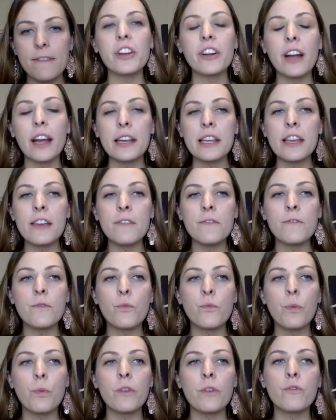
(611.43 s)
there any,
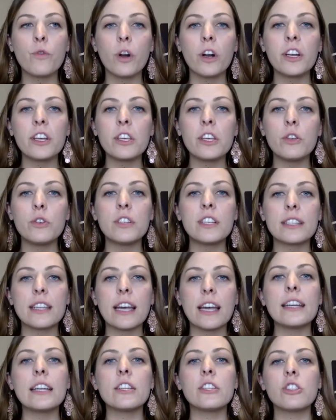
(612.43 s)
before you
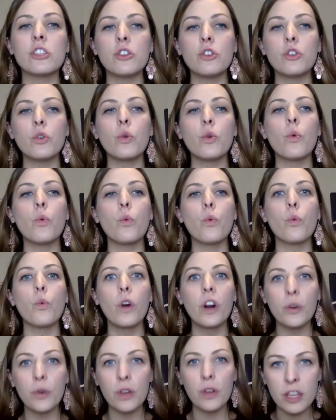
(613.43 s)
decided to
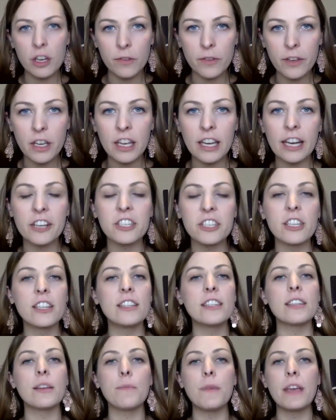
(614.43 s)
work with Interview
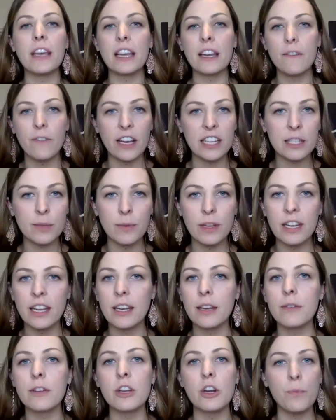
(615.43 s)
Connections and make an investment
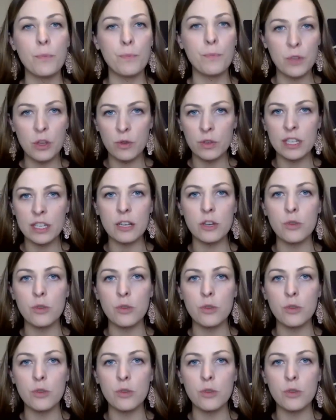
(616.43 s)
in, you know, you said